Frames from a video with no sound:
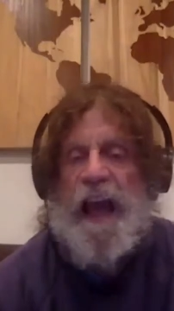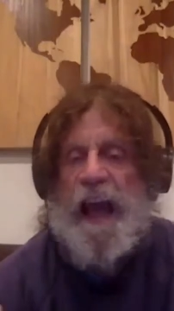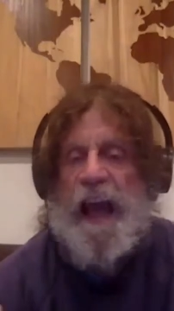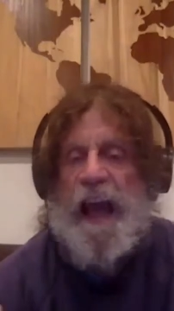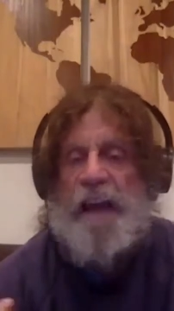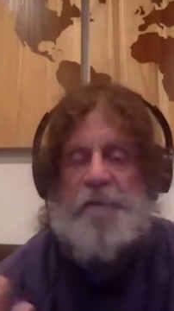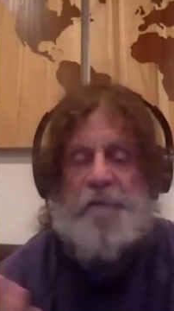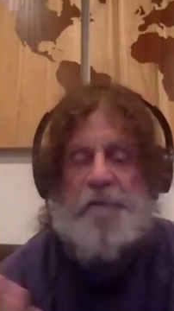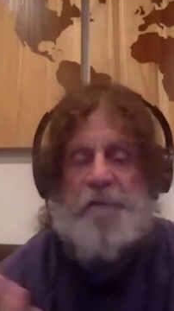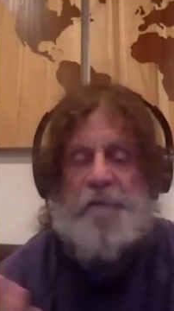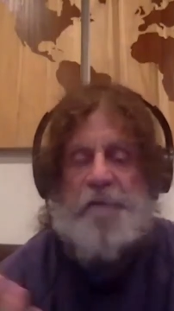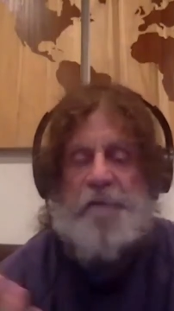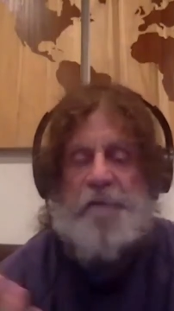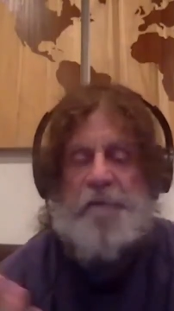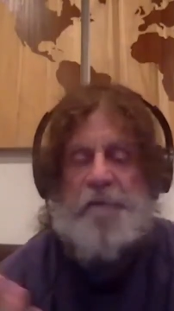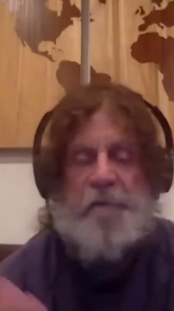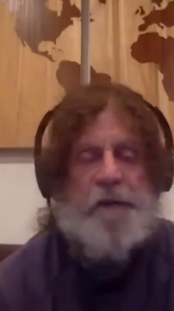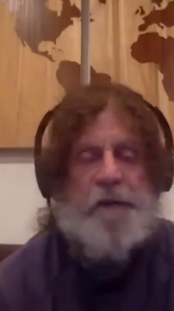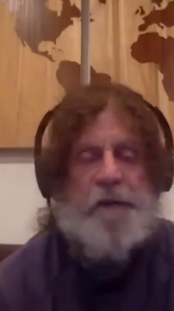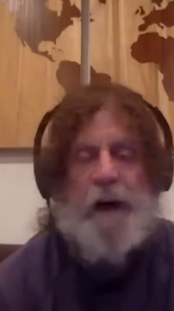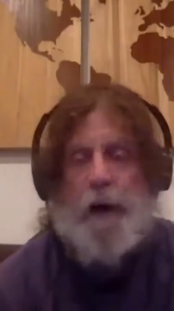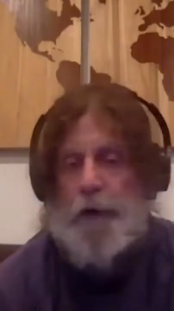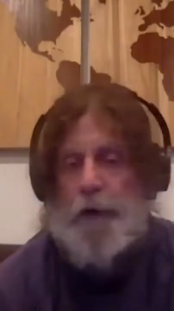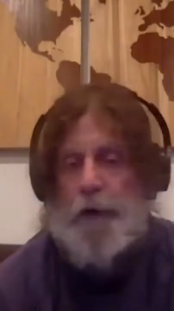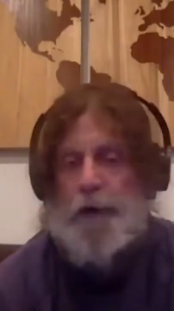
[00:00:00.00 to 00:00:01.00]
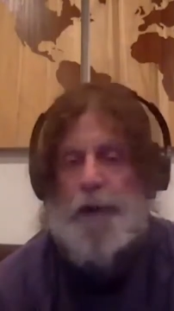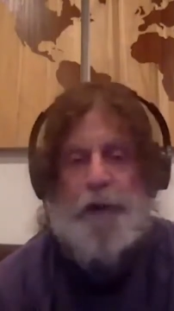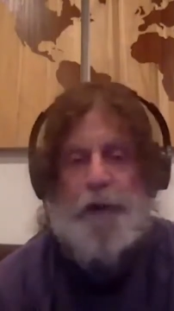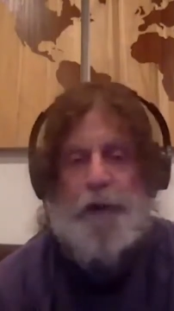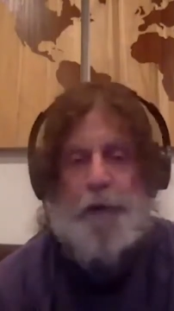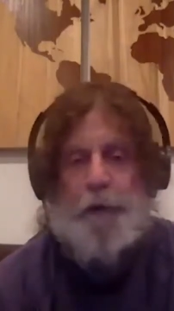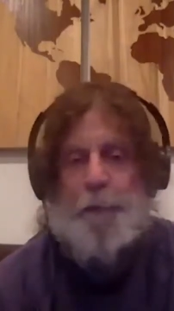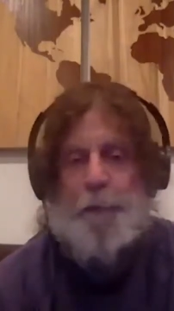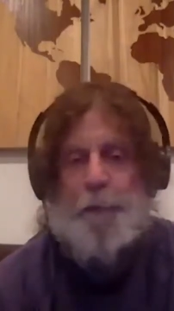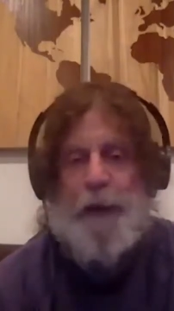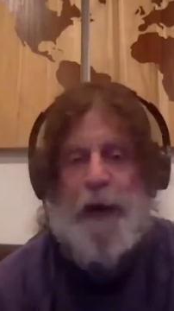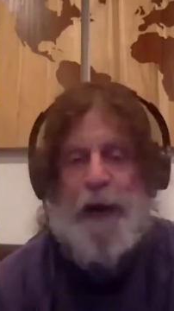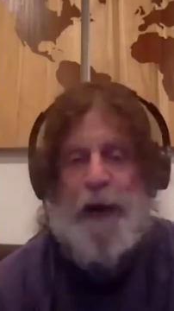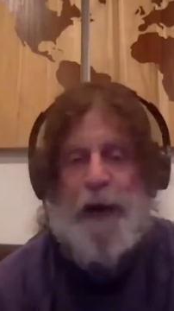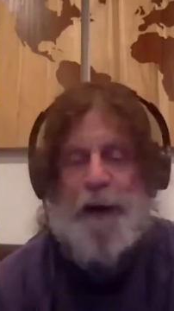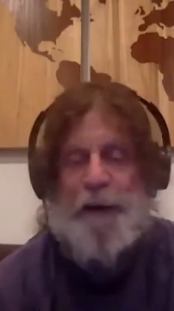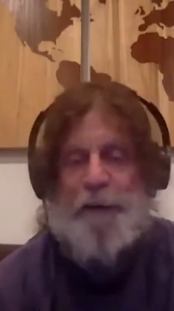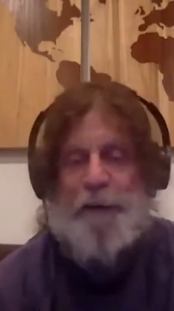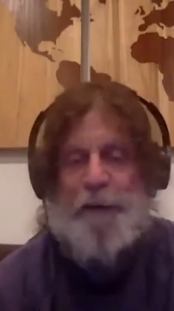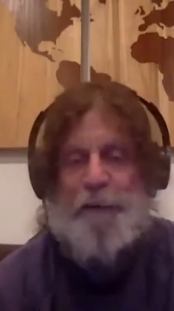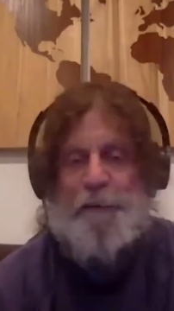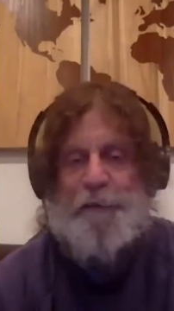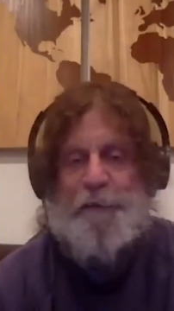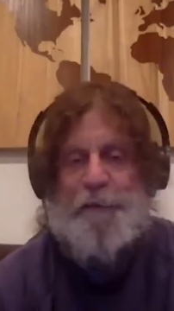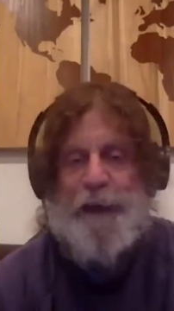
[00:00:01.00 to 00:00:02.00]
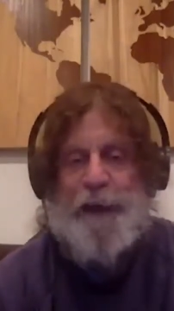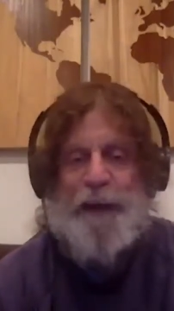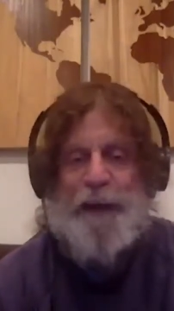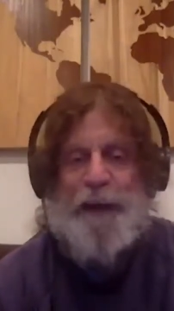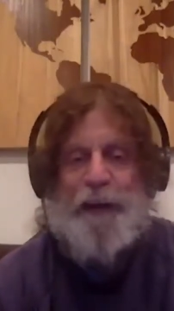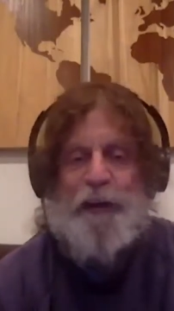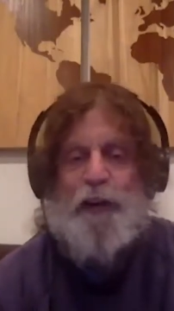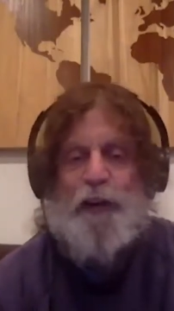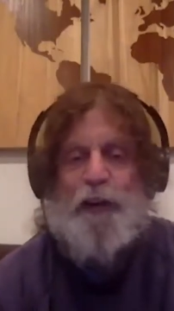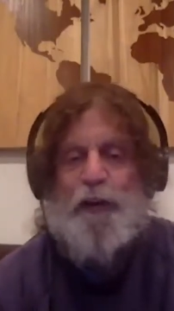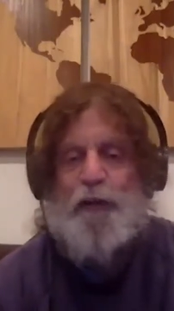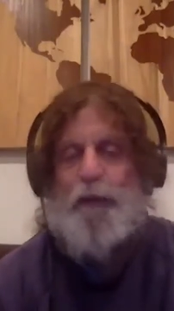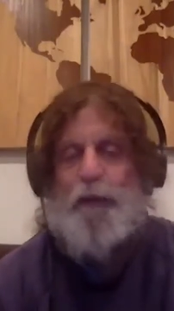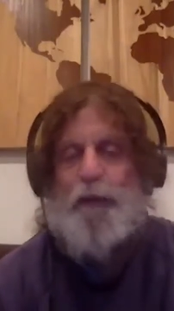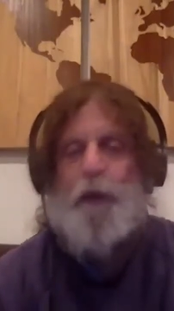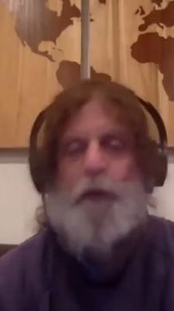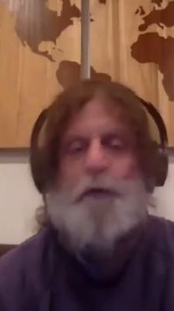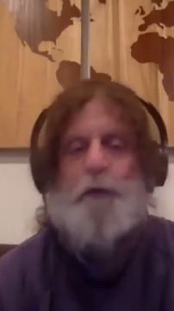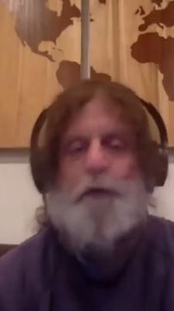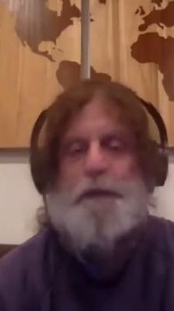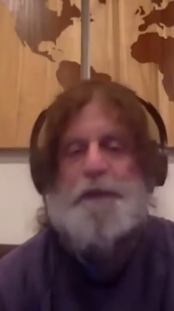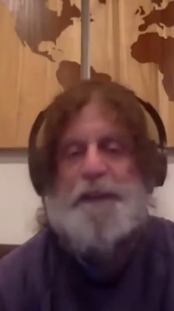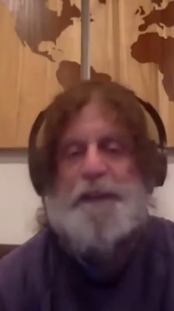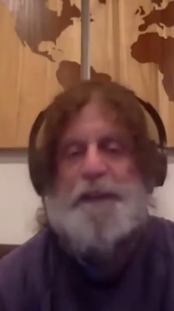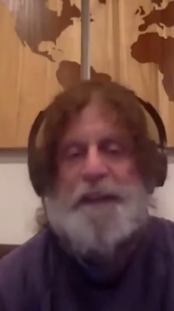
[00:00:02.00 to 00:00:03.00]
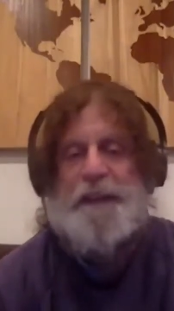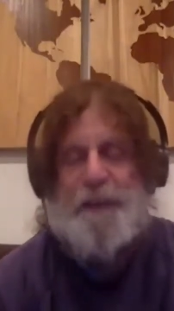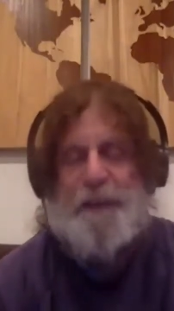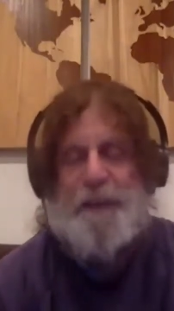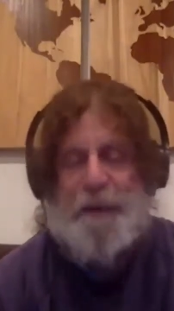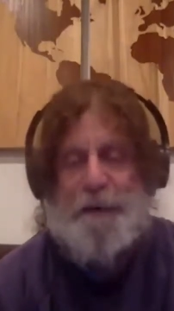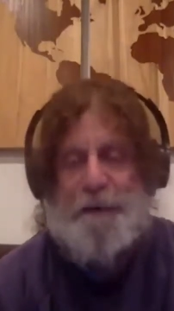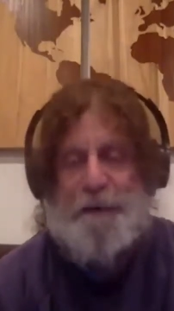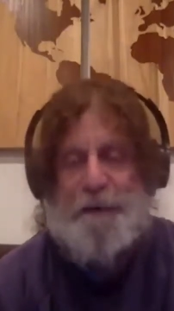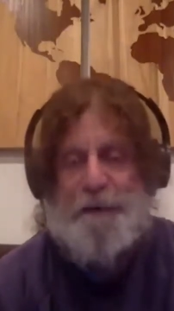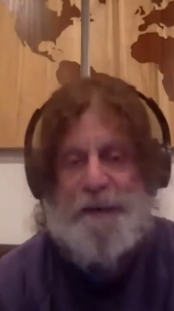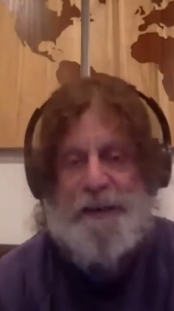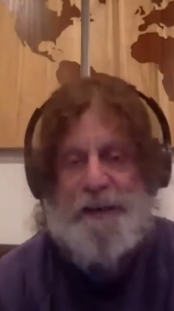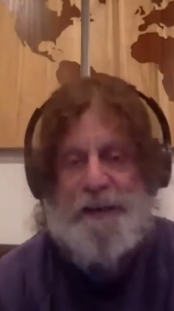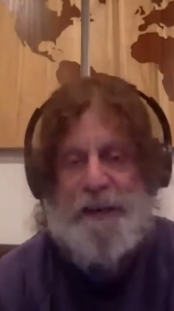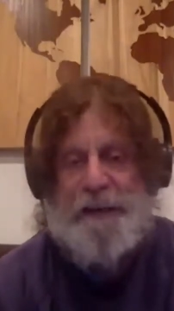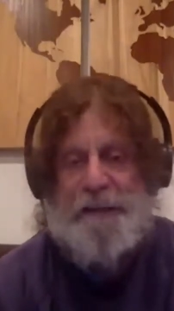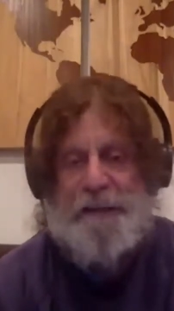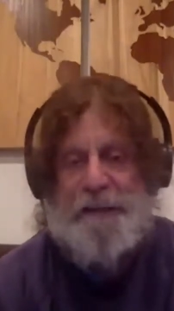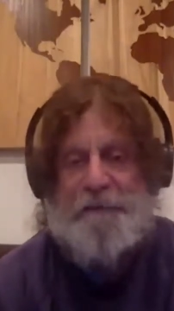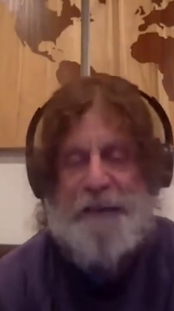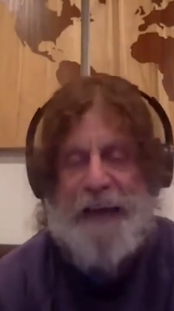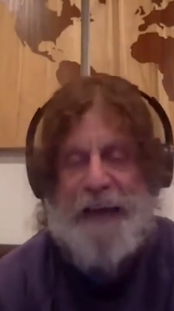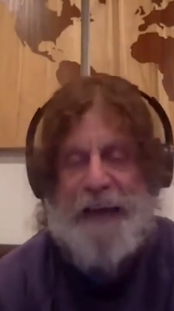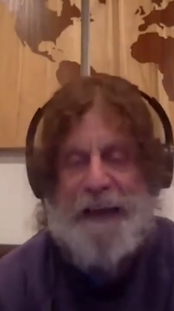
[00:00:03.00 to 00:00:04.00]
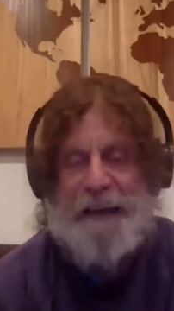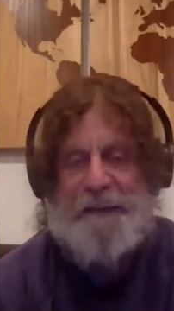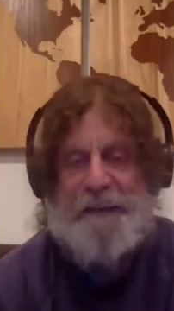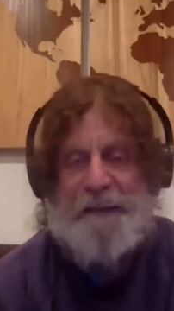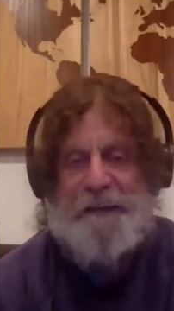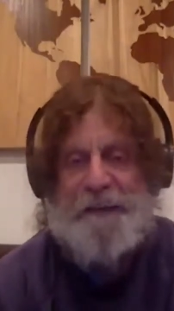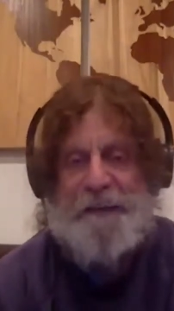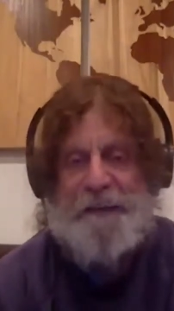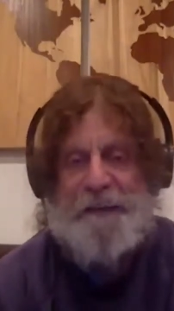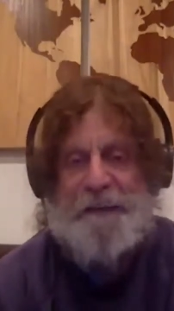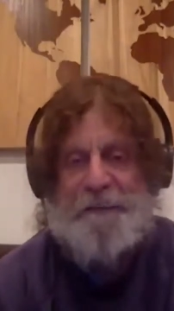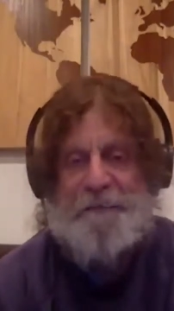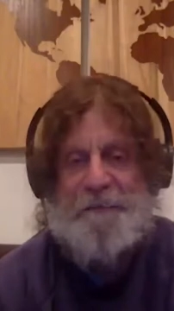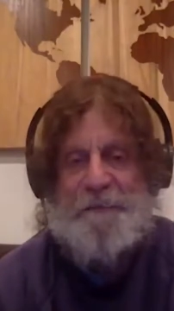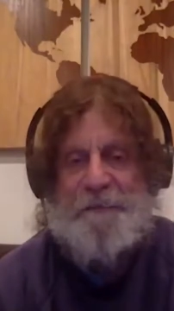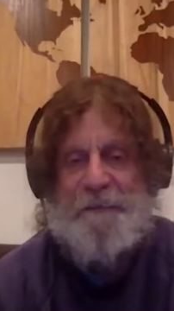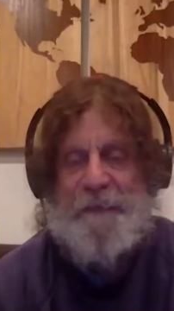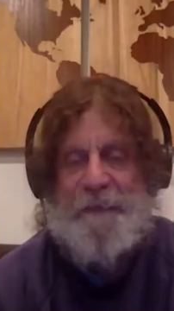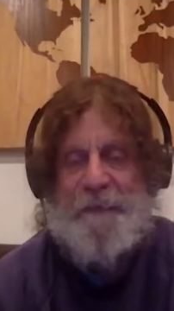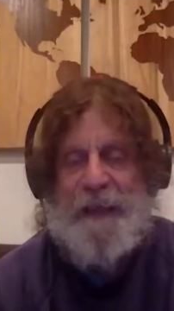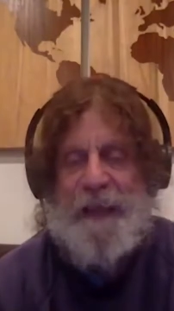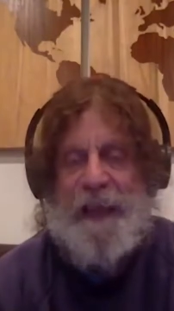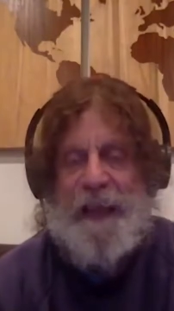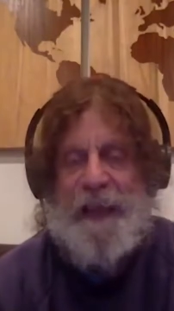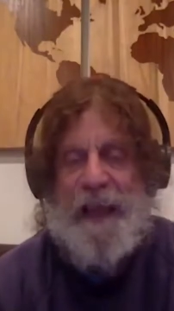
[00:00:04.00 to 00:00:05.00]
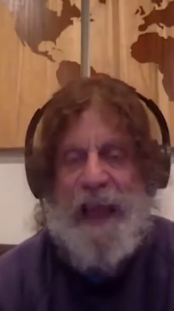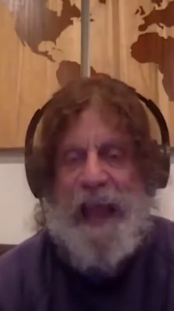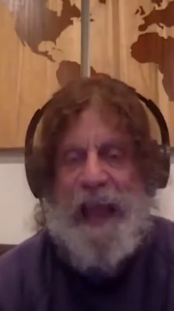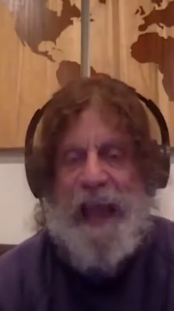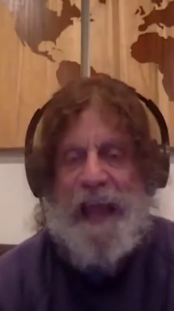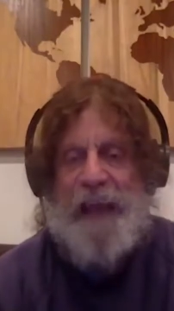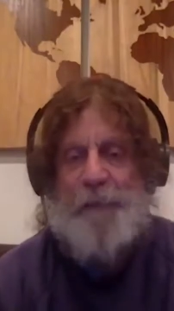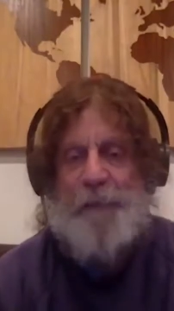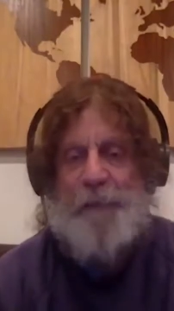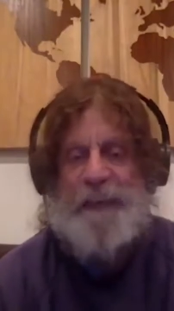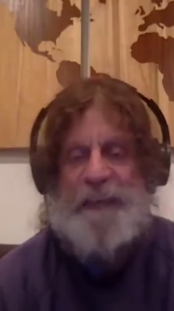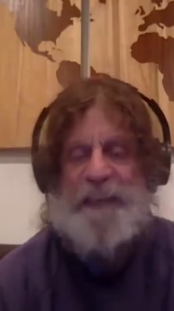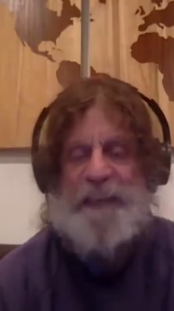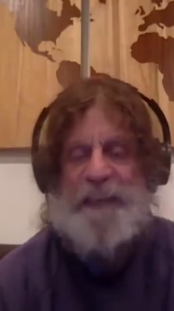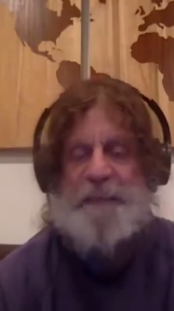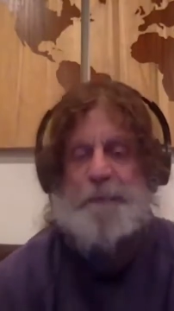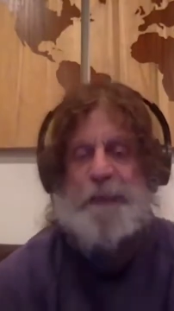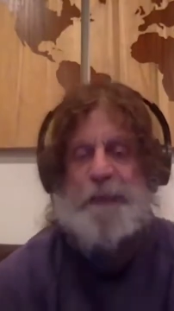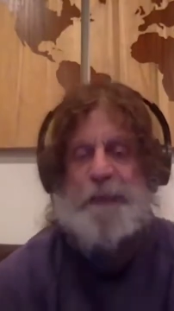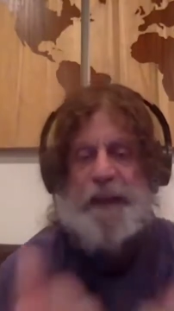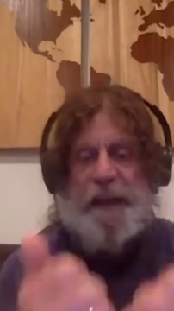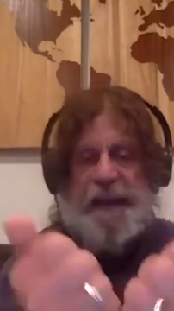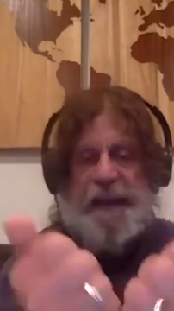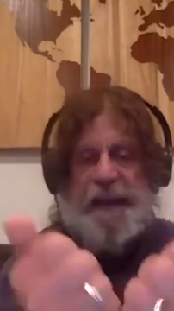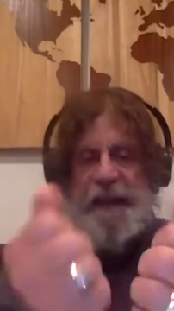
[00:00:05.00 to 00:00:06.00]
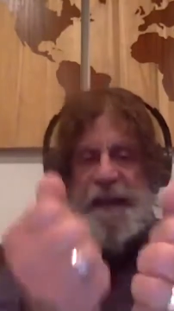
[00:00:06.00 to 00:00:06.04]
a volume of growth encouraging factor, and by splitting it in